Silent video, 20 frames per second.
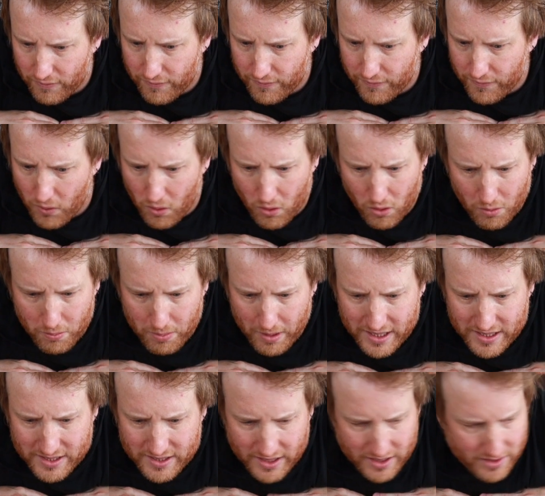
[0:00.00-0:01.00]
4
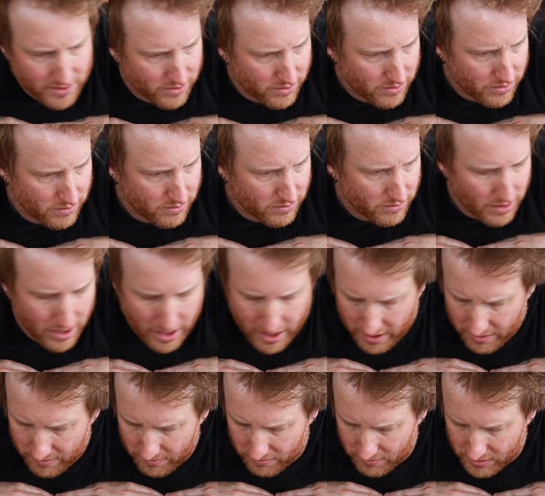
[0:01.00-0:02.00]
basic
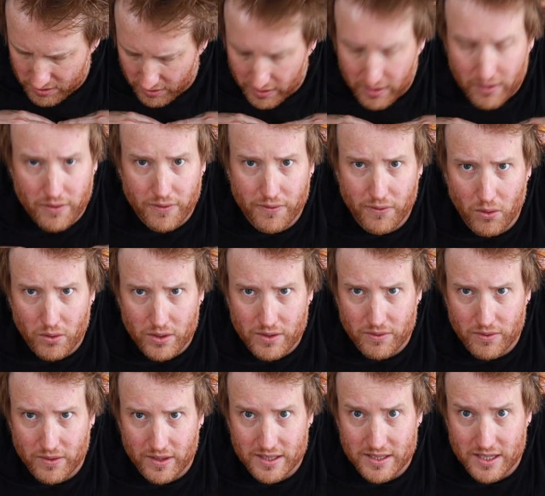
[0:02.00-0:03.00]
there are 4
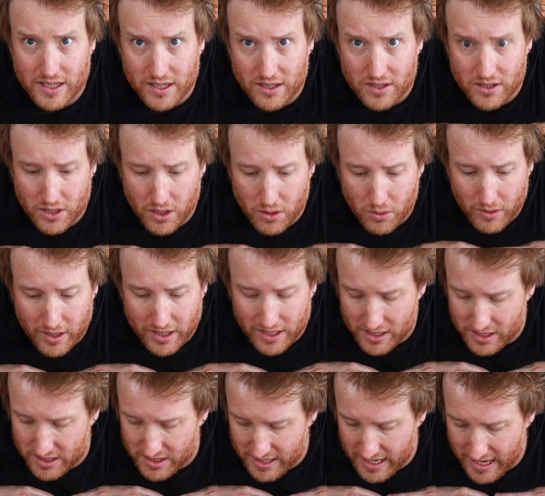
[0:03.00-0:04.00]
different things it can do. It
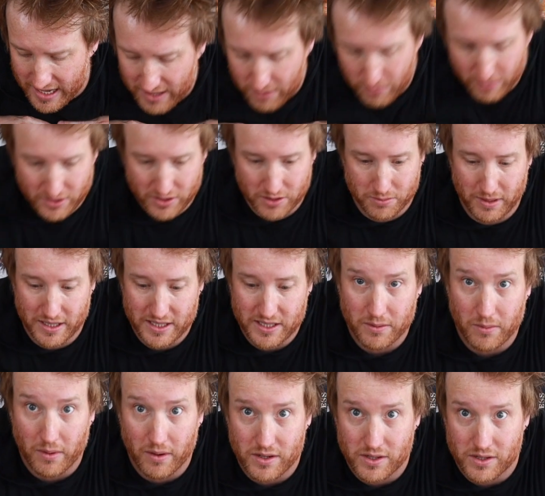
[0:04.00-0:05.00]
can dig, which is basically
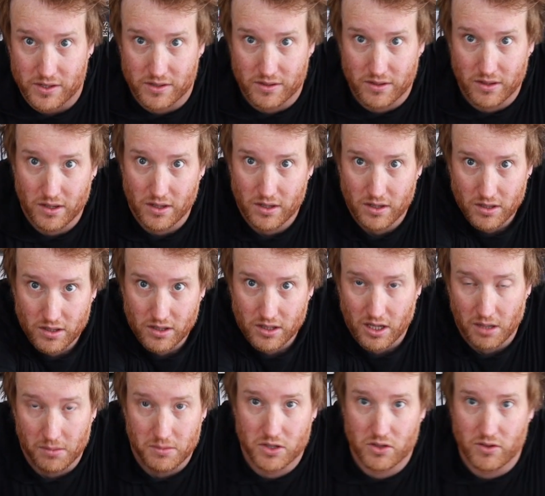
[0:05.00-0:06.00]
where it just
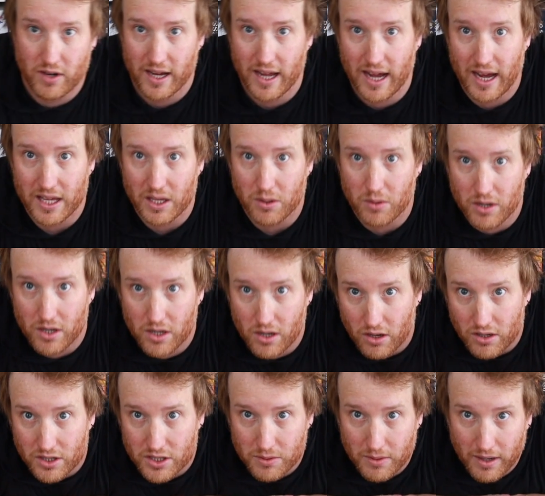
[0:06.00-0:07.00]
comes straight at you and
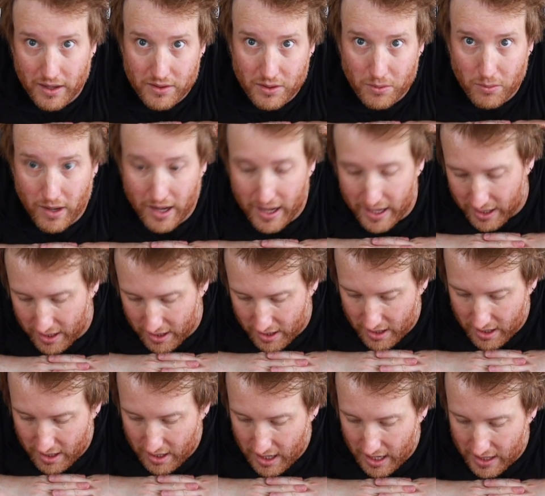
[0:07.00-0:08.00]
knocks you out of the way
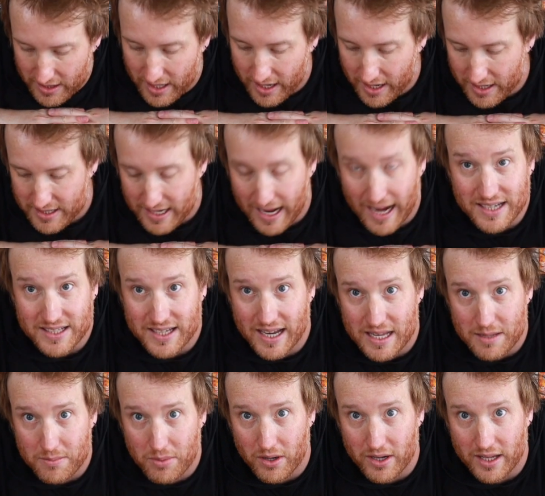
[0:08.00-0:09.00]
and then attacks
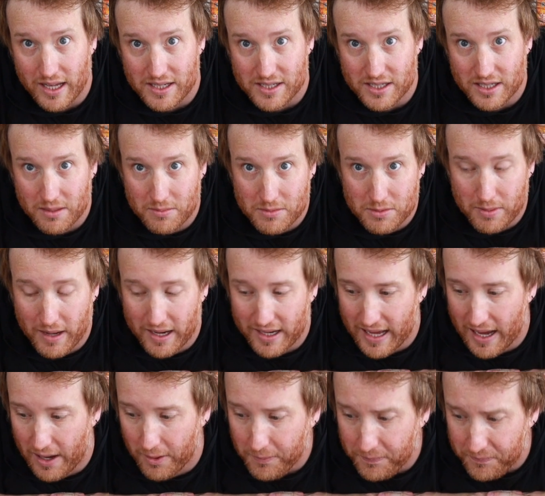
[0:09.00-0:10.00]
anybody as it comes back
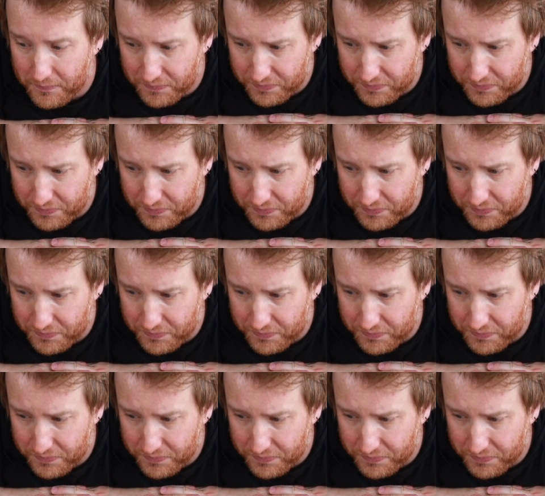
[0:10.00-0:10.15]
out.